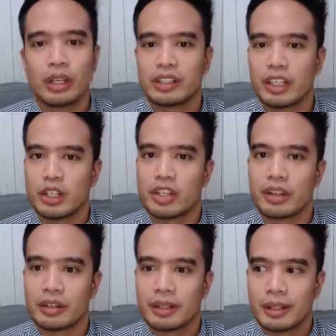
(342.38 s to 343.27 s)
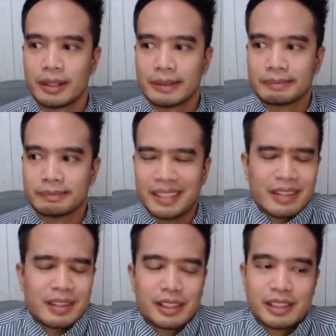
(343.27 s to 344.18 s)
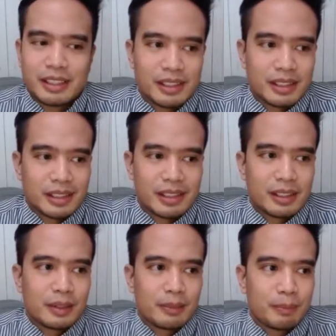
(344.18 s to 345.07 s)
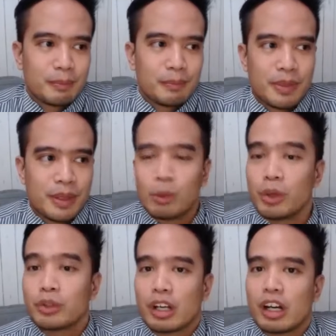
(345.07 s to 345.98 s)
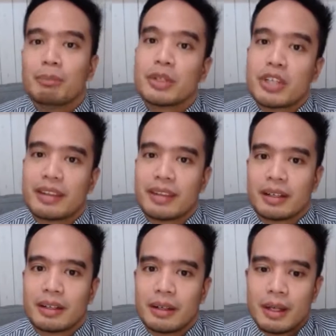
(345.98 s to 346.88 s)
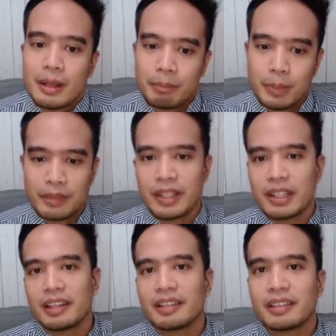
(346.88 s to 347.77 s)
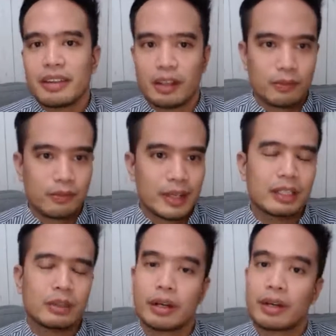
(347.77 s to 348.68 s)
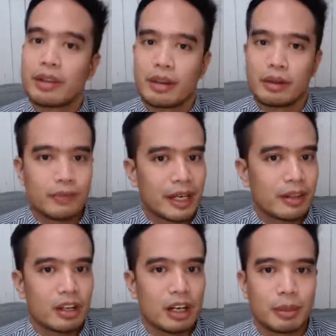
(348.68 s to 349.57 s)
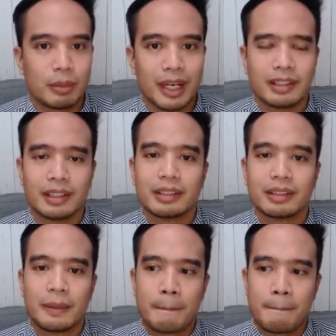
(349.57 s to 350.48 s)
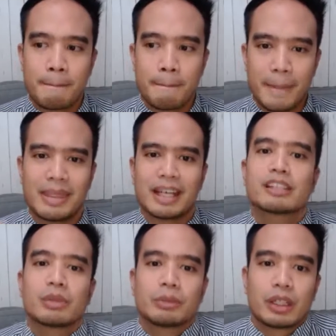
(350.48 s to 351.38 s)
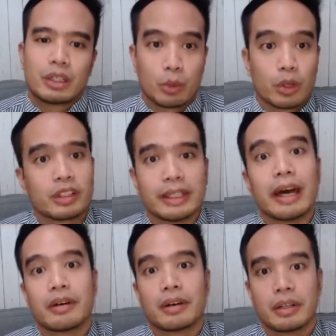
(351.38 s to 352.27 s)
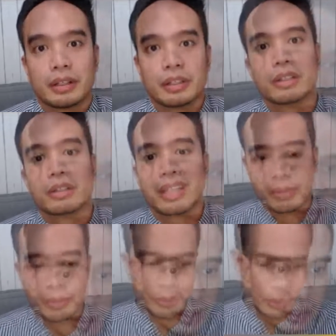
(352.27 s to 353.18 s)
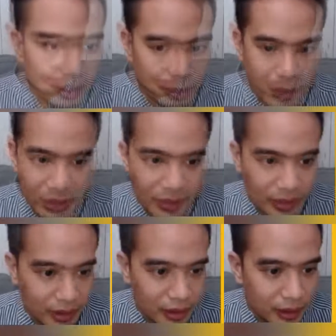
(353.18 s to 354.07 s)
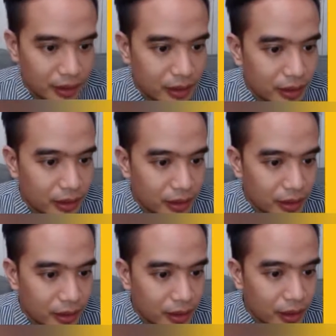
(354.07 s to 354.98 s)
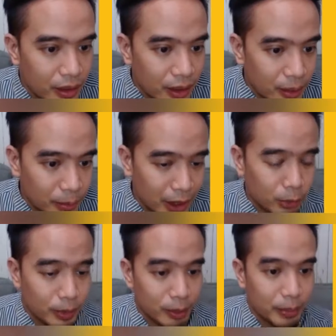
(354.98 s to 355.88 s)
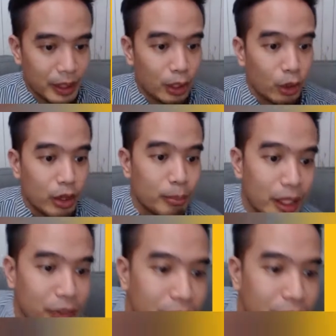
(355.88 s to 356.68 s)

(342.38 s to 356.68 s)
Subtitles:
each other. And they won't accomplish anything. But if they listen, they'll find the compromises. And that's when we can work together. You know, that's when we can work together. Let's see here. Paano pag below the belt na